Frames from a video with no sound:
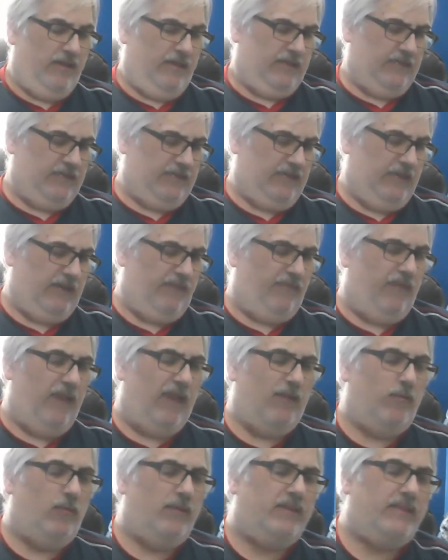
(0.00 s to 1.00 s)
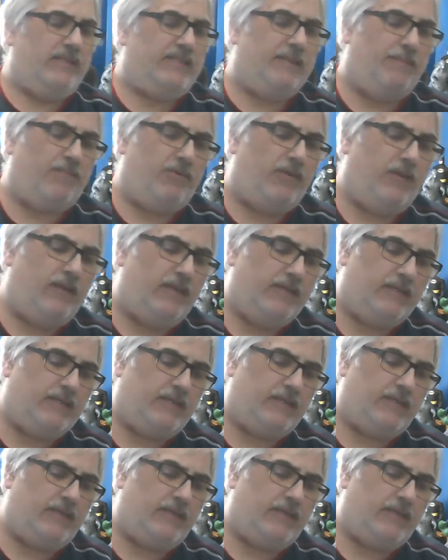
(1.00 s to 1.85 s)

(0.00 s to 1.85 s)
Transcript: Just got to find where the zipper is.